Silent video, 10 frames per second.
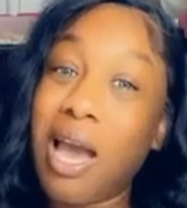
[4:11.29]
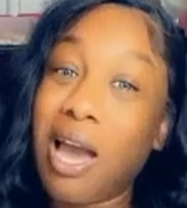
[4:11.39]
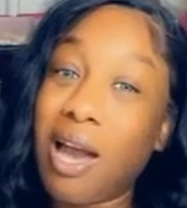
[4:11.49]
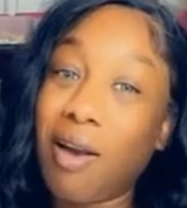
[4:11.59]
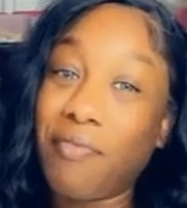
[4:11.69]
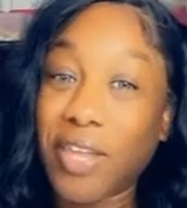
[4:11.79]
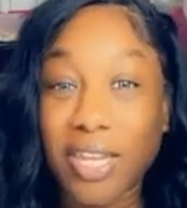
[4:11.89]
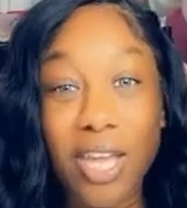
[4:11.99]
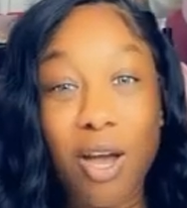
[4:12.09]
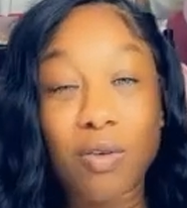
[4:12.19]
a
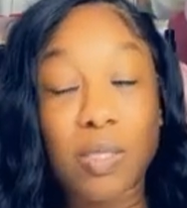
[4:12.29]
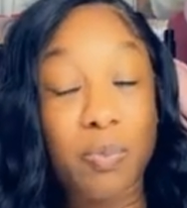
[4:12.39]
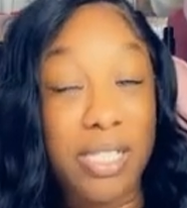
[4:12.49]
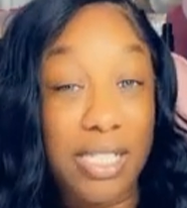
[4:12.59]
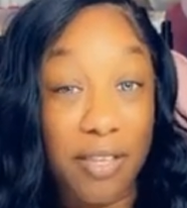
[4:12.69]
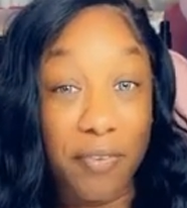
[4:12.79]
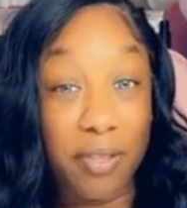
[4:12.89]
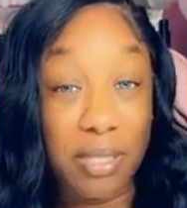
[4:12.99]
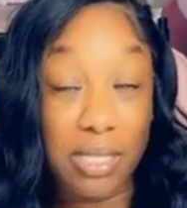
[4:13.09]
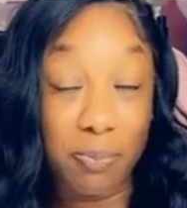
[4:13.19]
video
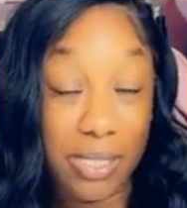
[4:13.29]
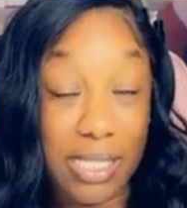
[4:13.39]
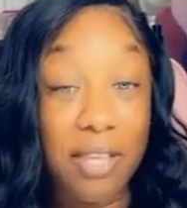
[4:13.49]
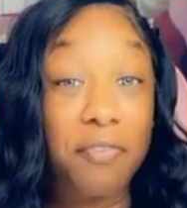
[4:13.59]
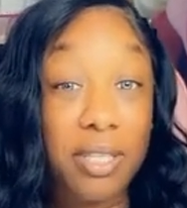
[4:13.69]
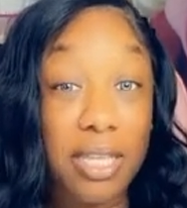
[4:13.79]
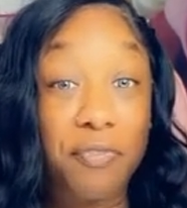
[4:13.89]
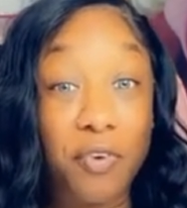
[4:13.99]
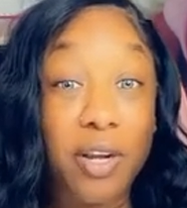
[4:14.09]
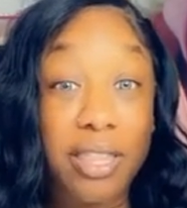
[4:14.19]
specifically
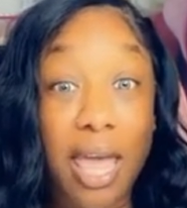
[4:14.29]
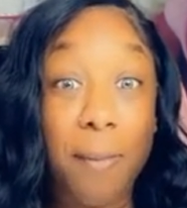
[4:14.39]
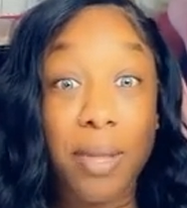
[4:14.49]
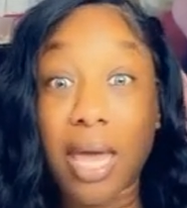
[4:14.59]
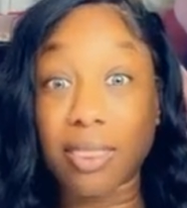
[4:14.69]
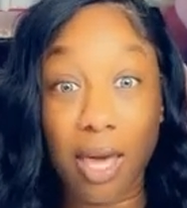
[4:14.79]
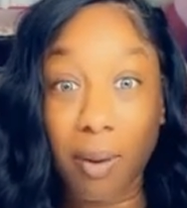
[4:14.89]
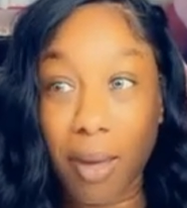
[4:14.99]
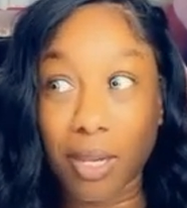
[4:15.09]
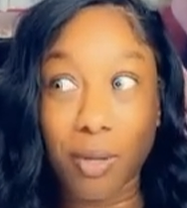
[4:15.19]
for that, but I thought about it.